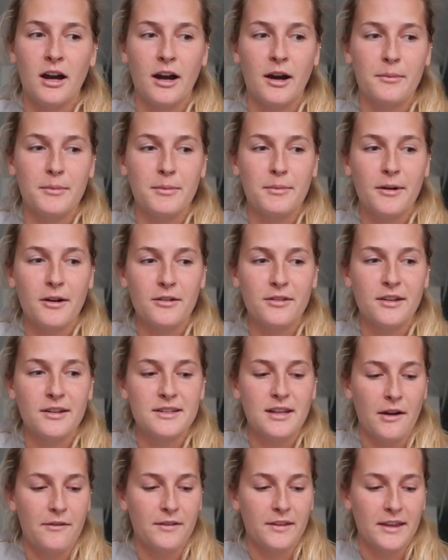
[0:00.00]
The
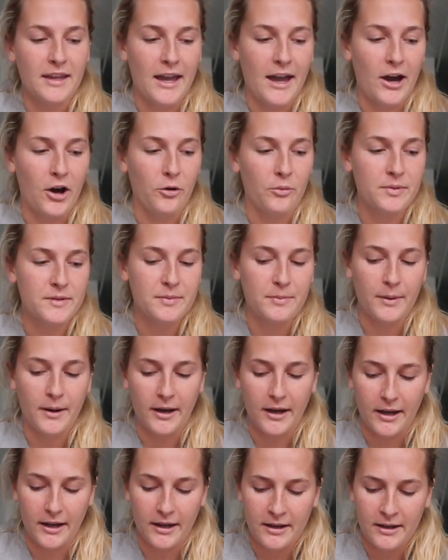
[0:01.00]
marathon definitely helped,
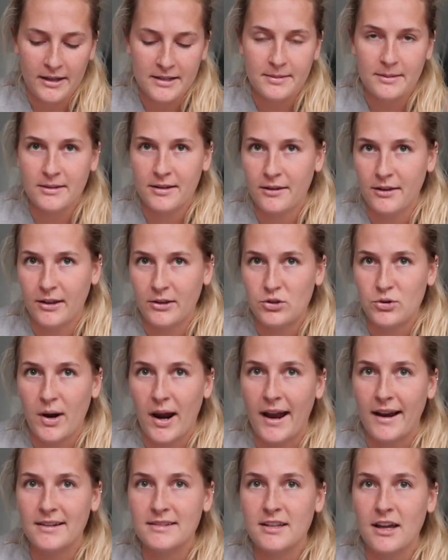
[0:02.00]
but especially like
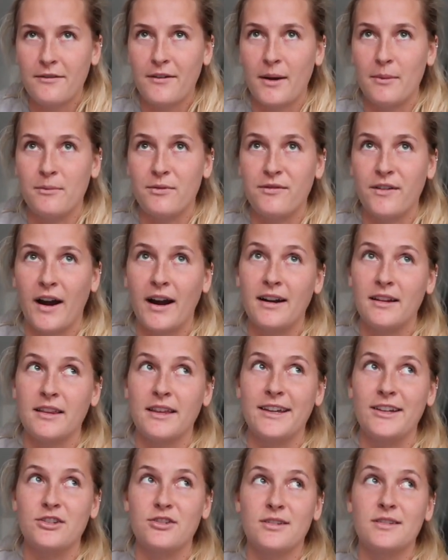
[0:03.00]
track stuff, I'm
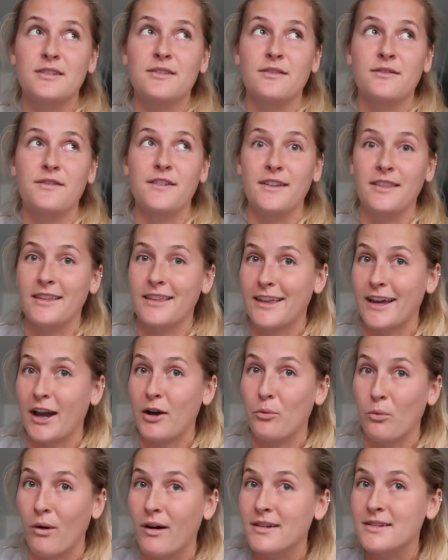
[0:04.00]
finally just feeling like
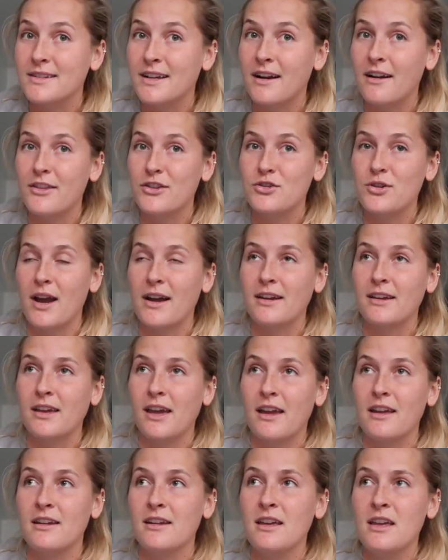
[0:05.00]
I want to get on the track
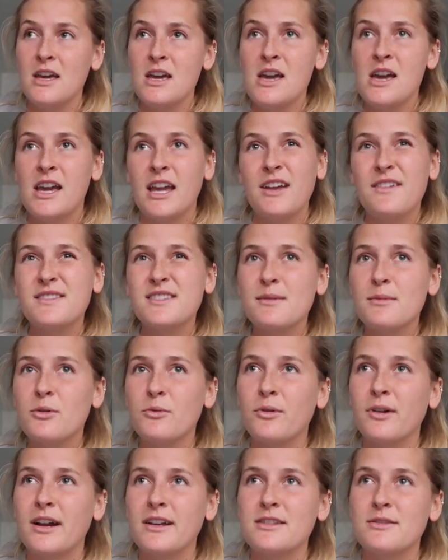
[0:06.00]
again. Even some of
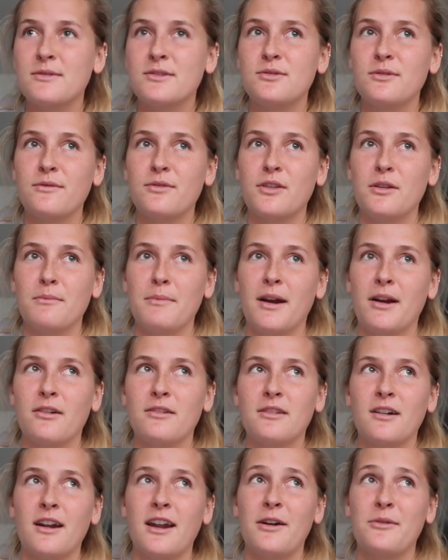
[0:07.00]
the workouts I was doing for the
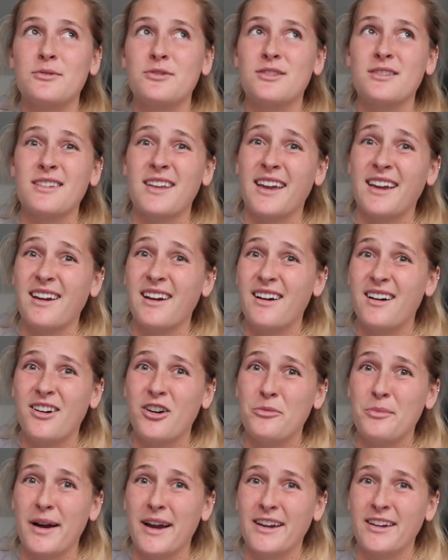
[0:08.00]
marathon, I was just like,
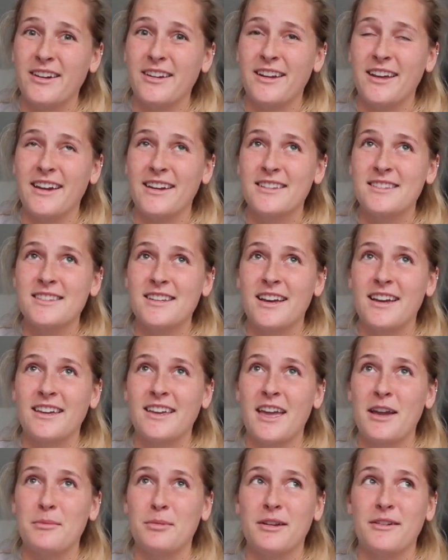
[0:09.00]
oh my goodness,
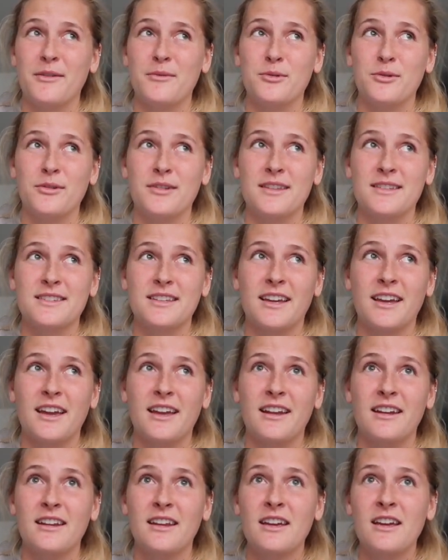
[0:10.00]
I can't believe I'm doing this
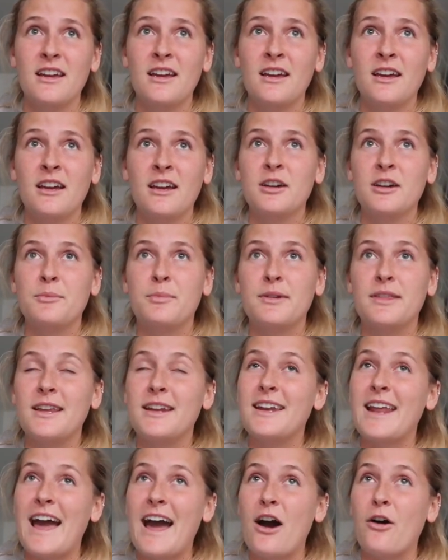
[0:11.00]
again. But
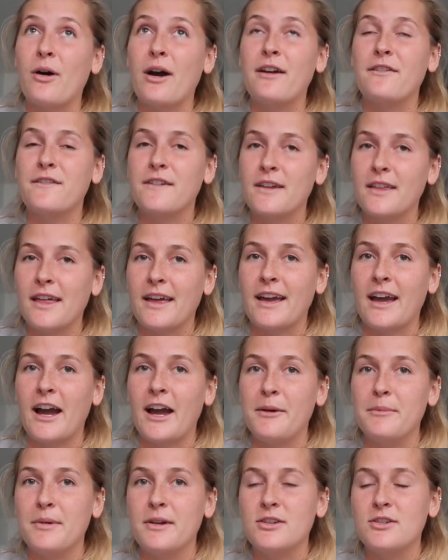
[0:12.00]
then now I feel like
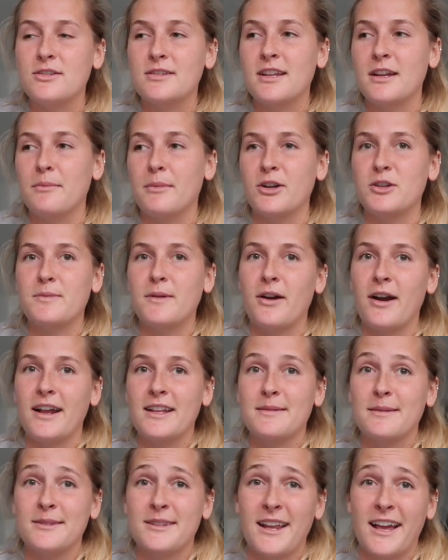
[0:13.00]
I'm just in a much better
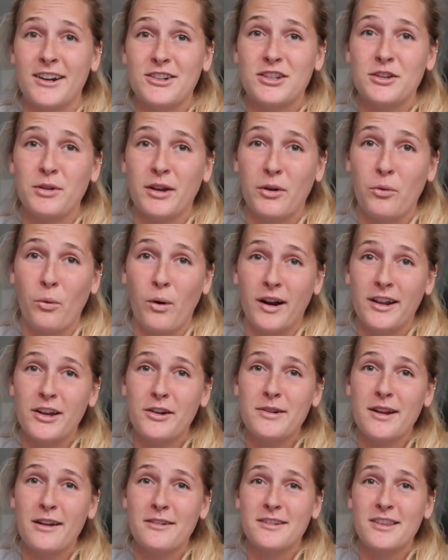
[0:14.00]
headspace and I actually like want
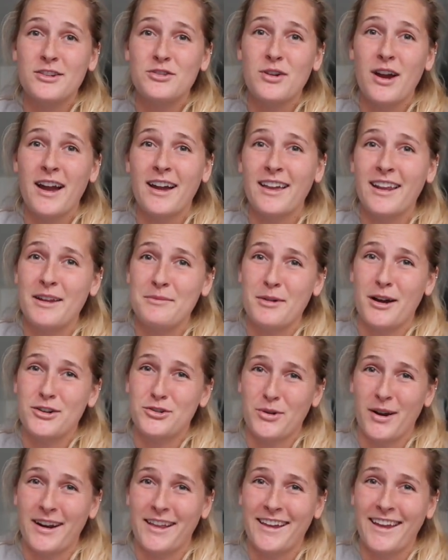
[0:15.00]
to go down to the track, and I'm
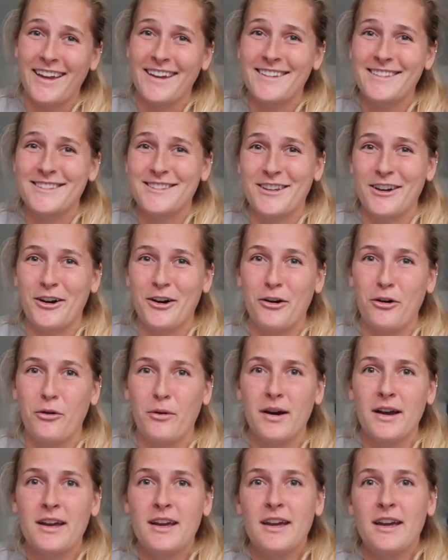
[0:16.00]
not dreading it.
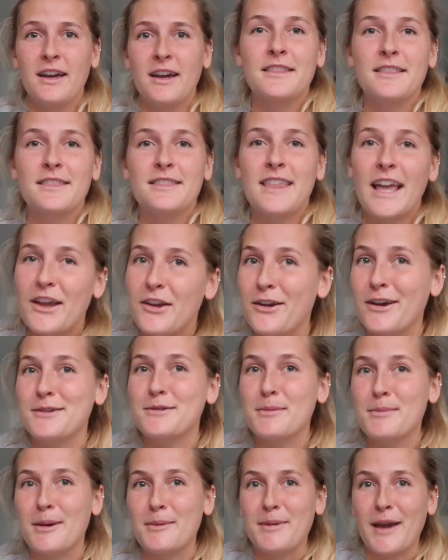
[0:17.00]
So thank you
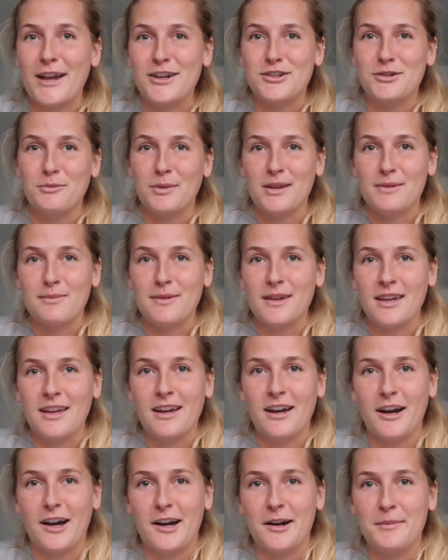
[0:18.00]
guys for being patient with
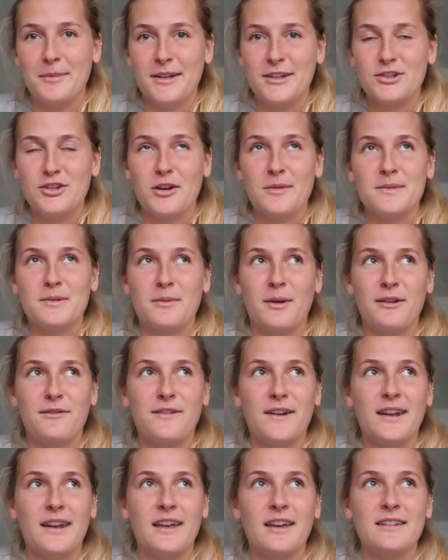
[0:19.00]
me in terms of my
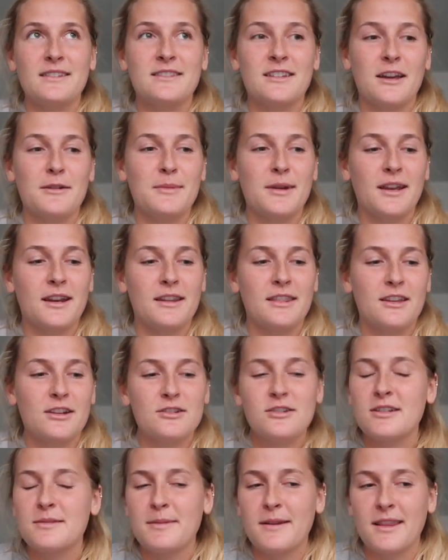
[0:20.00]
fitness. I mean,
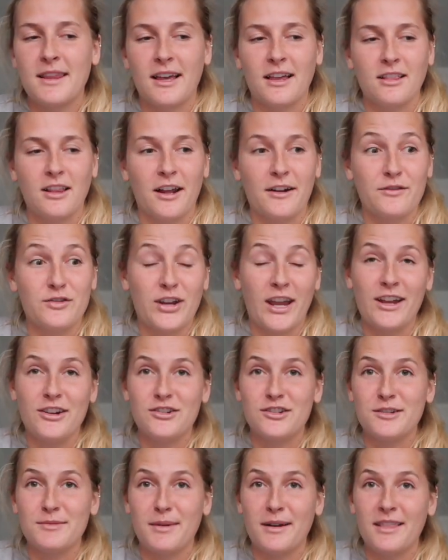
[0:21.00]
there's just been like a lot of
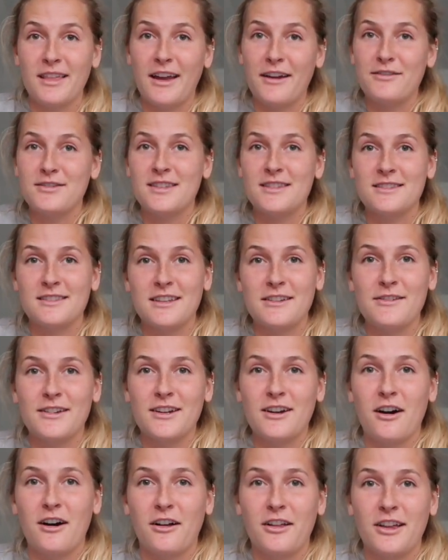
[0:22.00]
changes in my life since
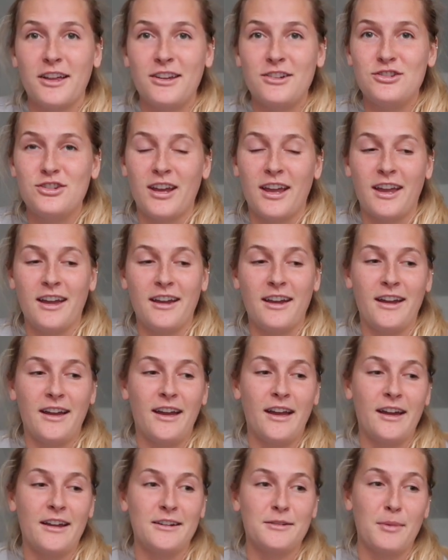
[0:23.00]
leaving college,
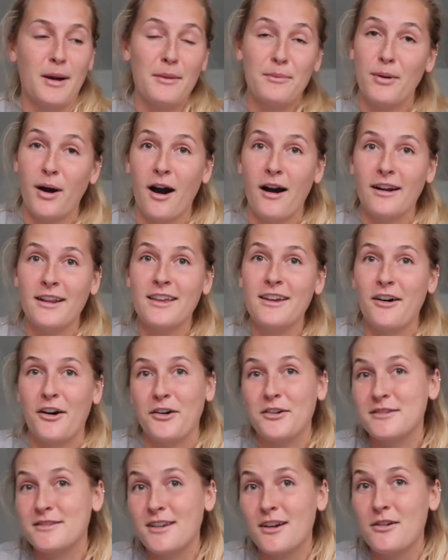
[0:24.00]
and my body
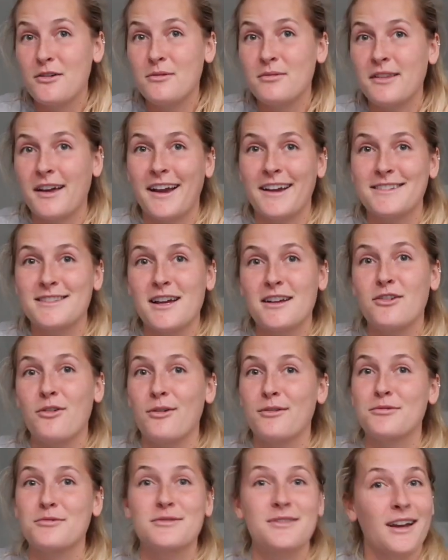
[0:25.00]
also. Like I said,
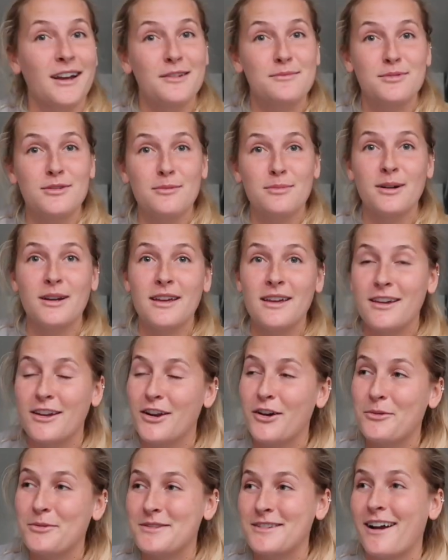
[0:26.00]
going through second puberty, you
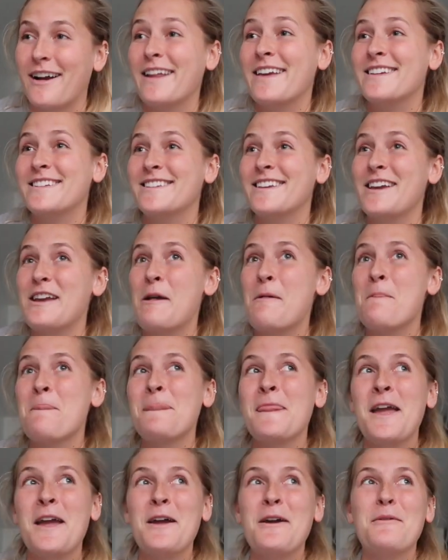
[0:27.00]
know, it's not easy,
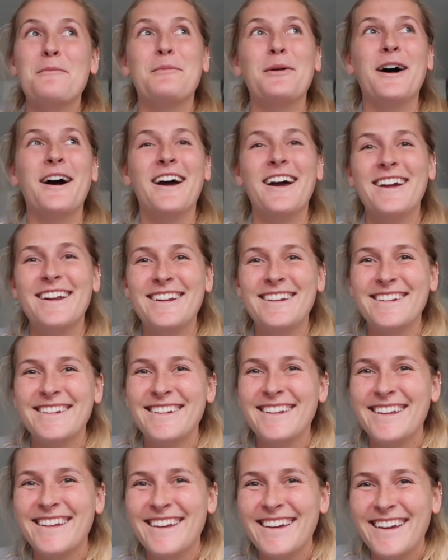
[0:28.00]
but
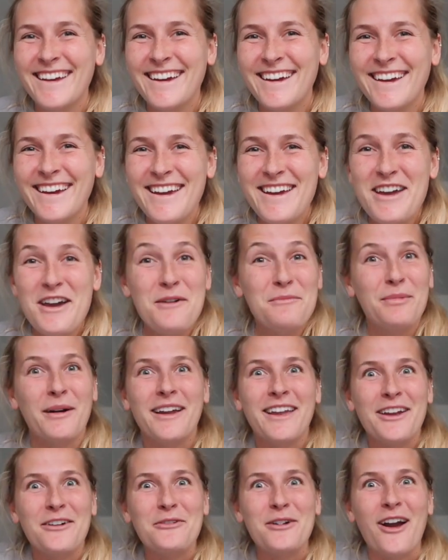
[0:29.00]

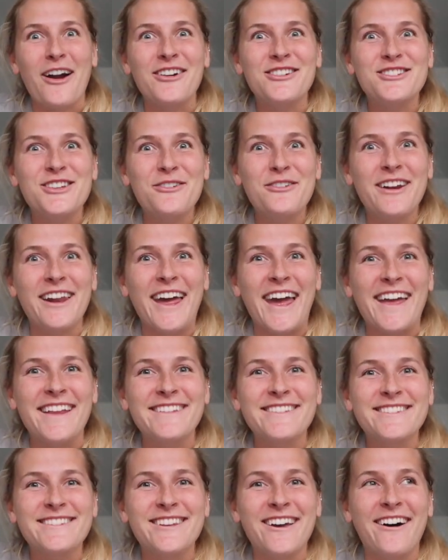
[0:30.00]
here we are doing
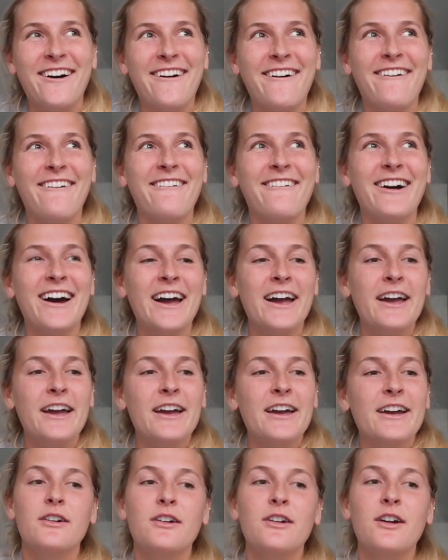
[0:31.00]
it. So
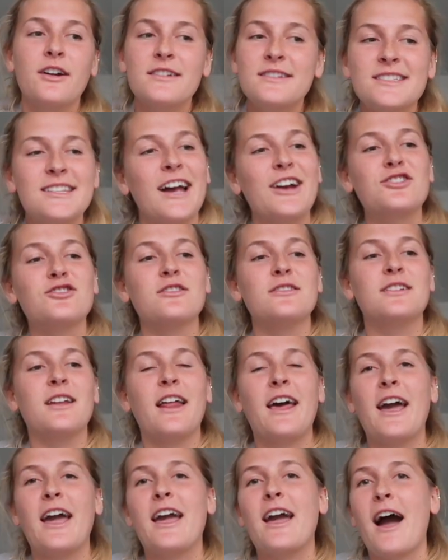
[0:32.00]
good session
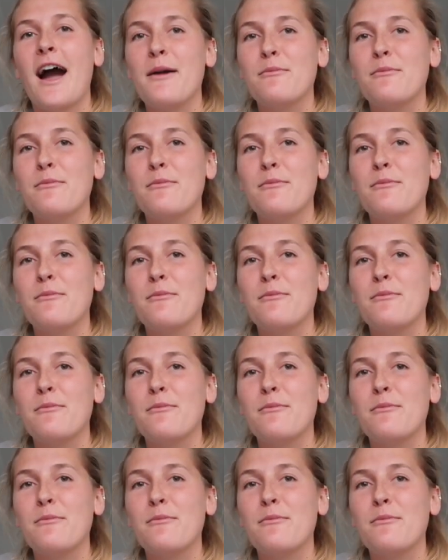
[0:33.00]
today.